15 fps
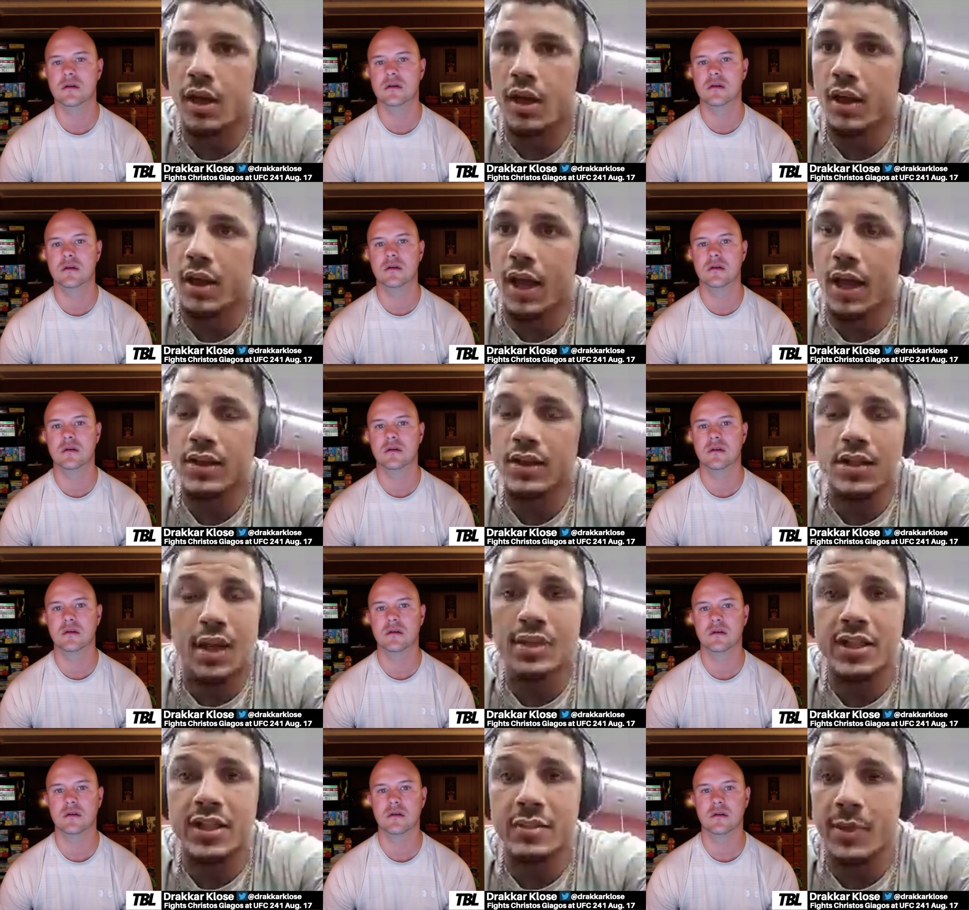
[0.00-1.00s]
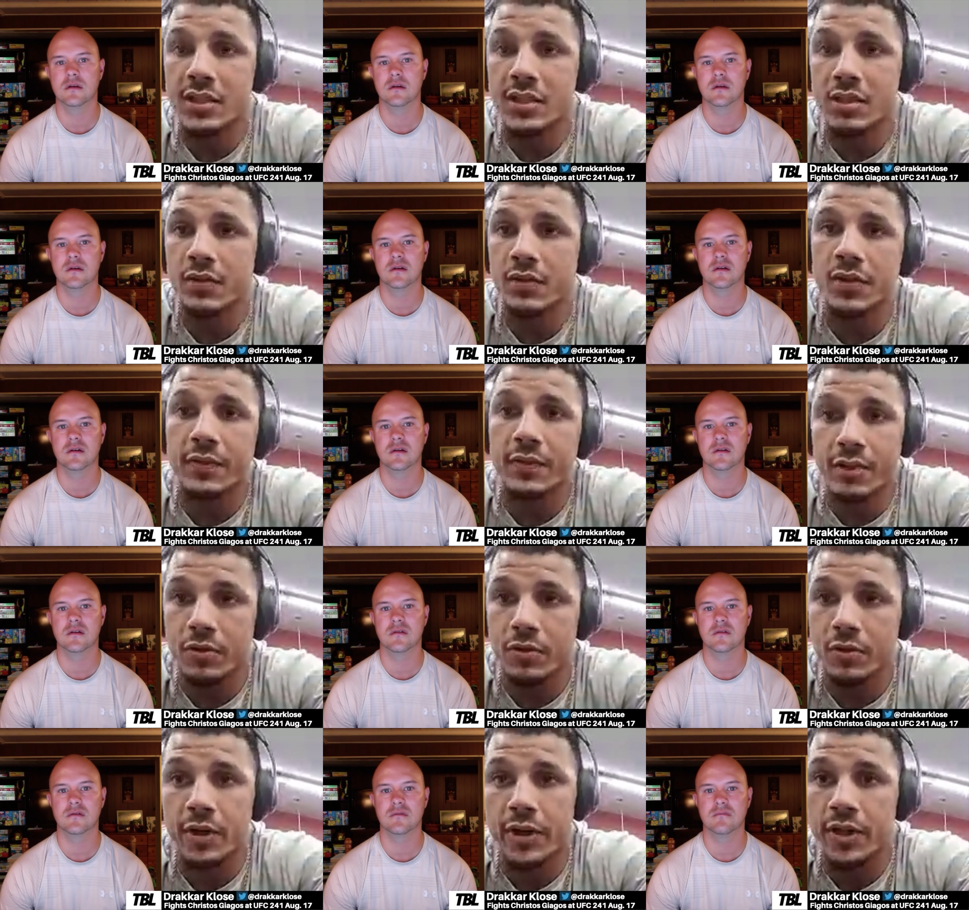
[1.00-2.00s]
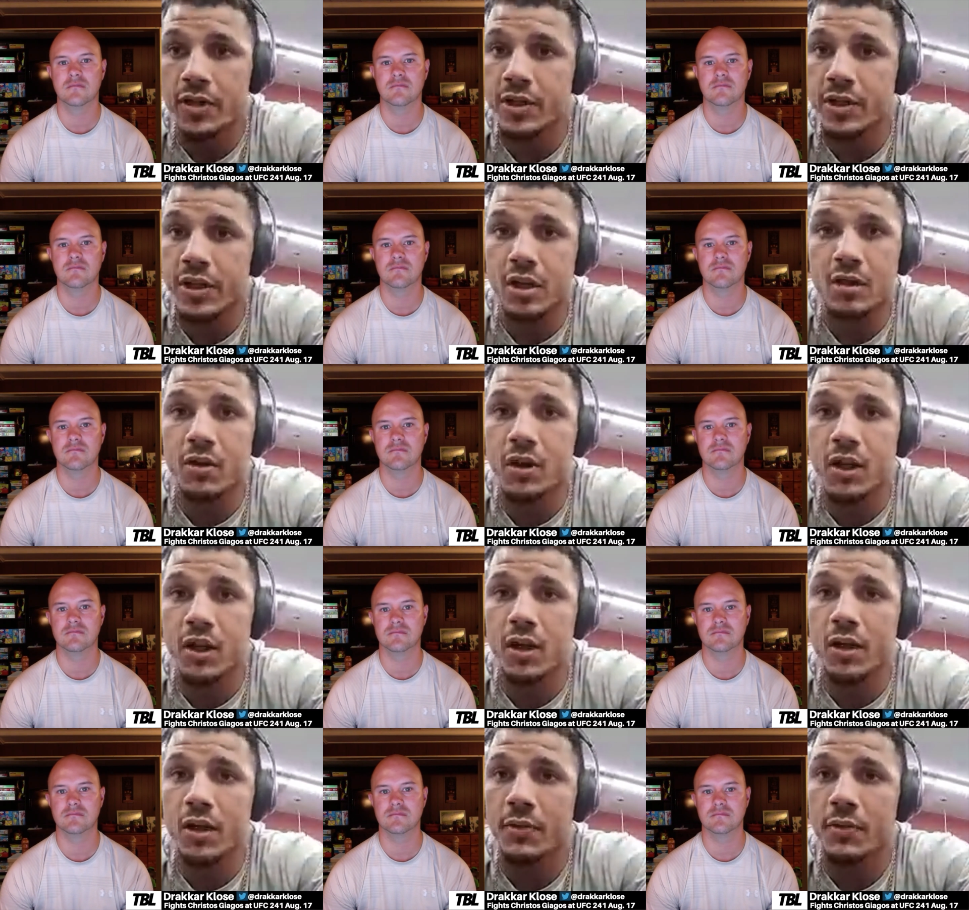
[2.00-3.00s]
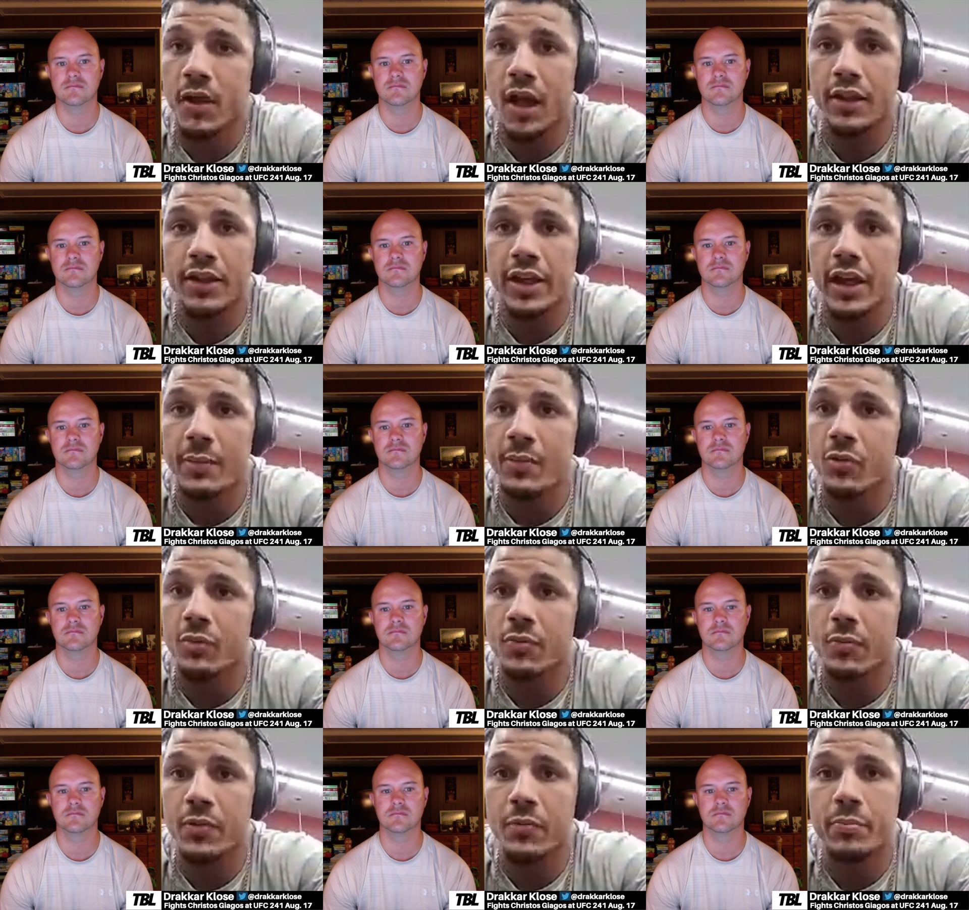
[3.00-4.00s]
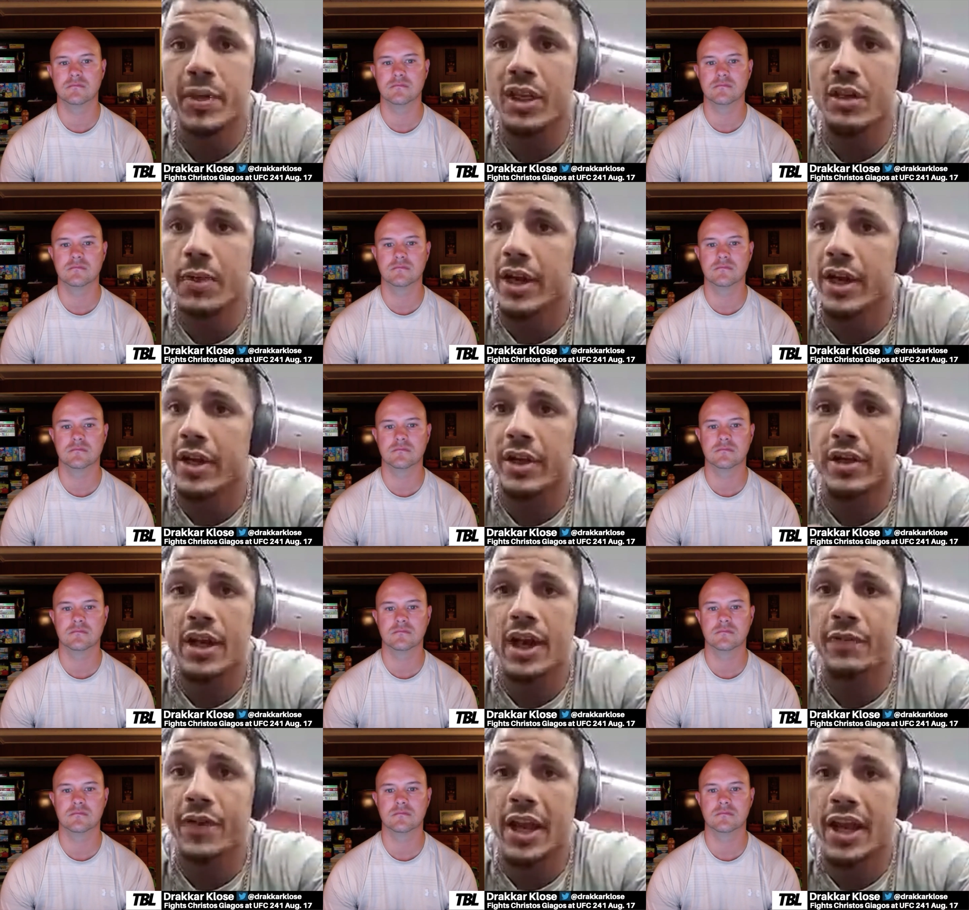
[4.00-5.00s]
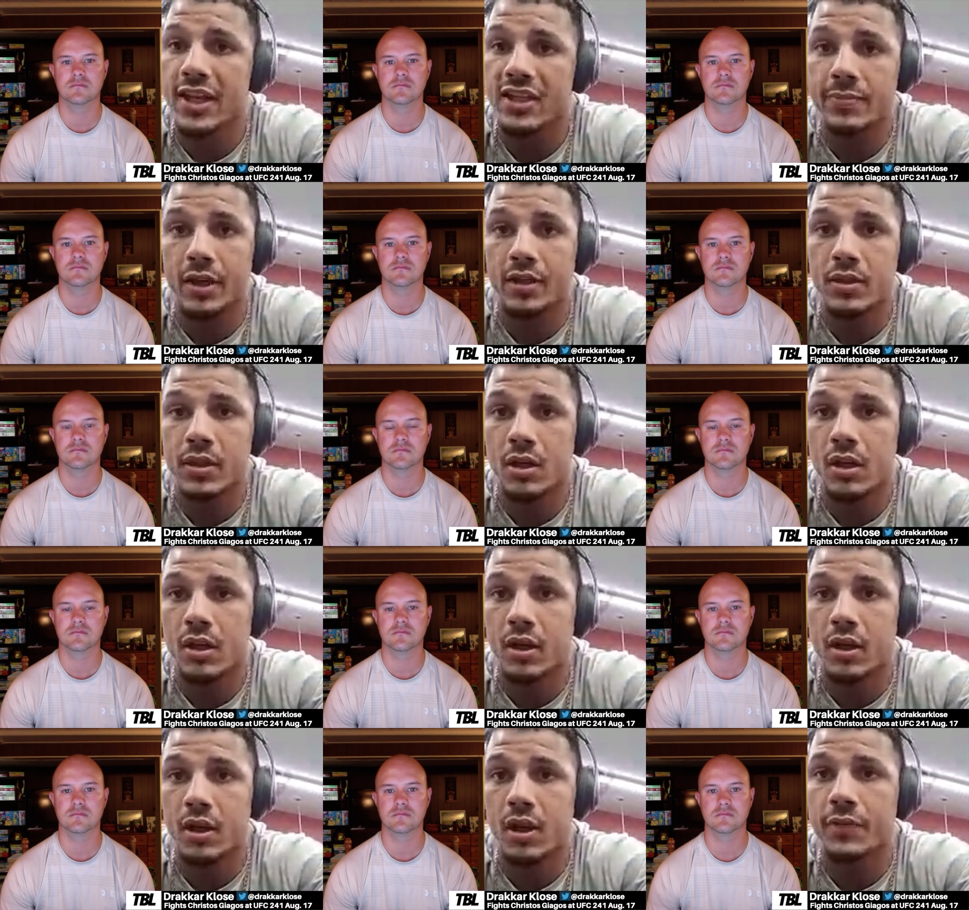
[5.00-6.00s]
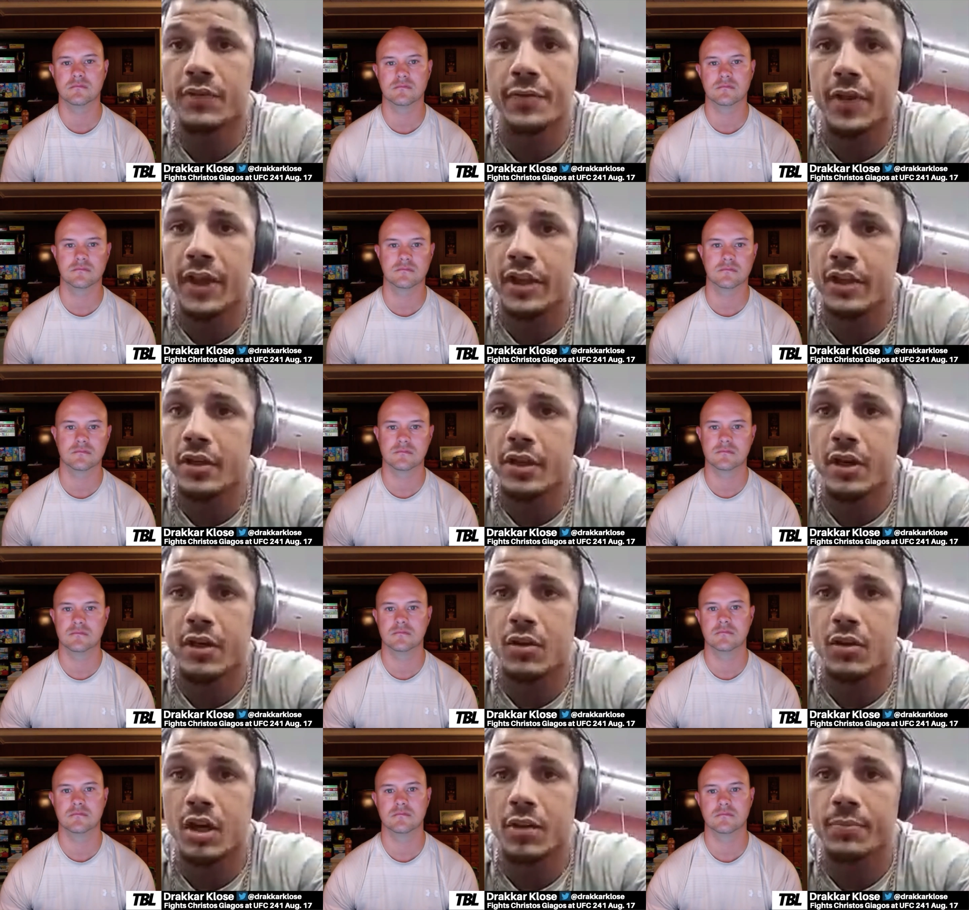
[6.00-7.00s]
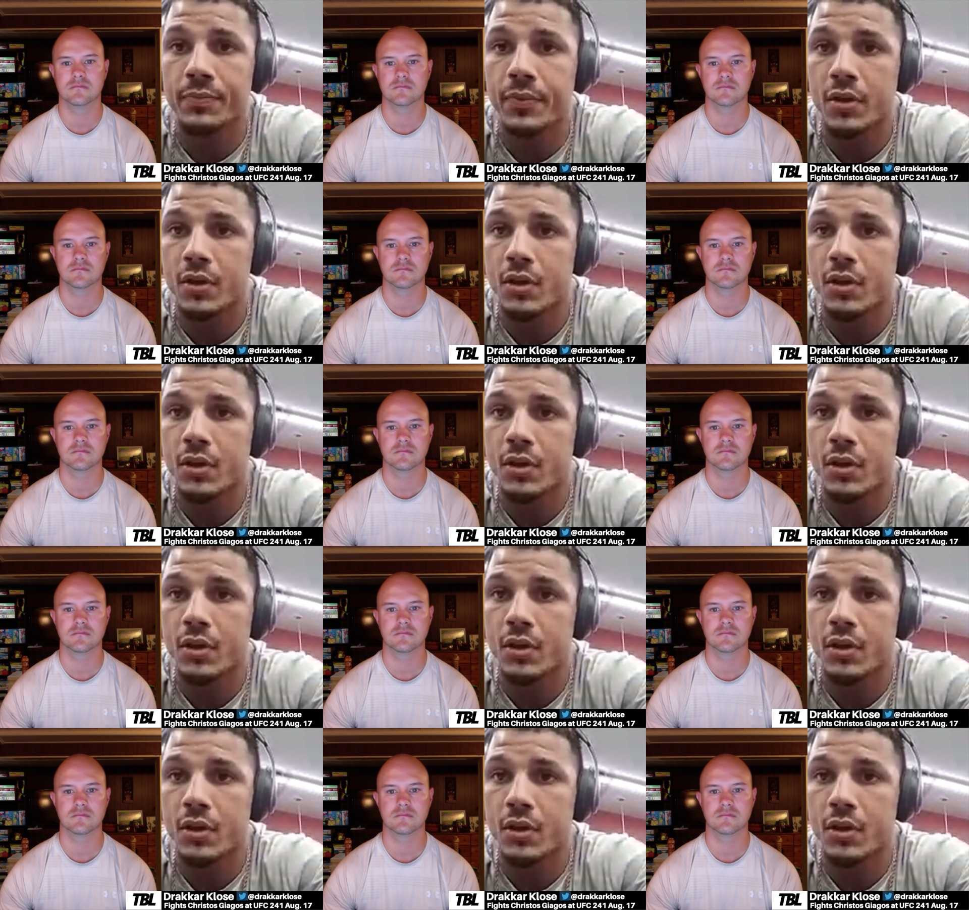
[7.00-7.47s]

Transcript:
Speaker 1: Uh, I, I see myself victorious. You know, uh, I think I'm gonna beat him in every aspect of the fight. You know, um,